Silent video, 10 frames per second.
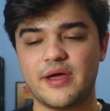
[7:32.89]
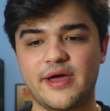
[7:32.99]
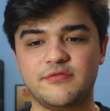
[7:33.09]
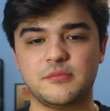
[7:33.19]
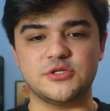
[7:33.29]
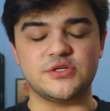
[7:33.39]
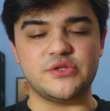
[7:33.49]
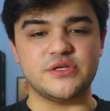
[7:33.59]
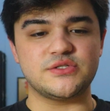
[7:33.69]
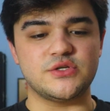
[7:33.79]
I have a bunch
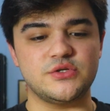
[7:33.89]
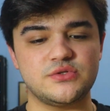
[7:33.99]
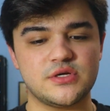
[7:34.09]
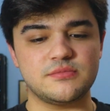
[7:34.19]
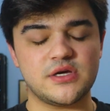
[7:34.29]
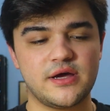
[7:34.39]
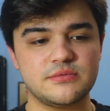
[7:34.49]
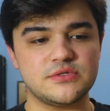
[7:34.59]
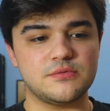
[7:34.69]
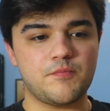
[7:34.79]
of things to do
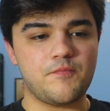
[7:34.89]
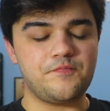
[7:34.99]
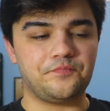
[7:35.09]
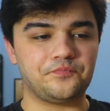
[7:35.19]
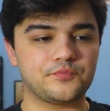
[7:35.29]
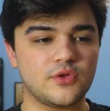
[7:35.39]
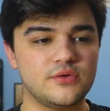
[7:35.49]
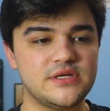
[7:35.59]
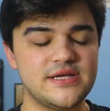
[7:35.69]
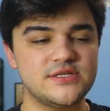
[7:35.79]
sometimes
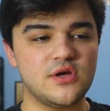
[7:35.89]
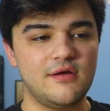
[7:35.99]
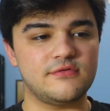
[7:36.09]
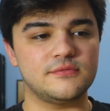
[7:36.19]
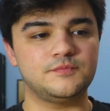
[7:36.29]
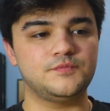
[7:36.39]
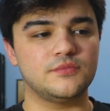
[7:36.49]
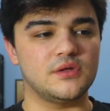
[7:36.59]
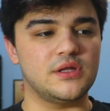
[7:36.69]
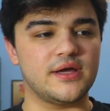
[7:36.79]
on the days off.
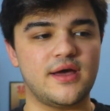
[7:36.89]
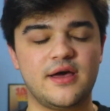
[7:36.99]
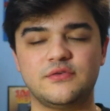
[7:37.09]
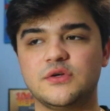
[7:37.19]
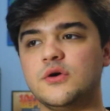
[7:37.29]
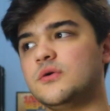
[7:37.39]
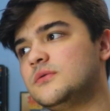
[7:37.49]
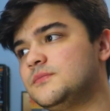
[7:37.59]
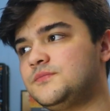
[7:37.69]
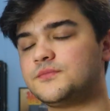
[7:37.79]
Like I have to
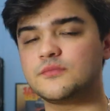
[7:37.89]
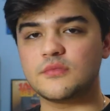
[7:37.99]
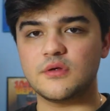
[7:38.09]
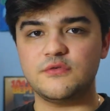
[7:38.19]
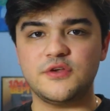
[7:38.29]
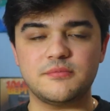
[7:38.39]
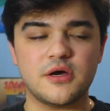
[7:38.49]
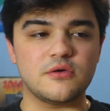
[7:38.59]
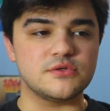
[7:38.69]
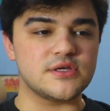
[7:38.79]
go feed
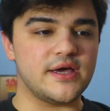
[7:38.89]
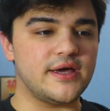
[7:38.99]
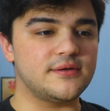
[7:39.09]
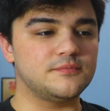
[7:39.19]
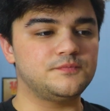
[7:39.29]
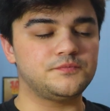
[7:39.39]
my uncle's cat,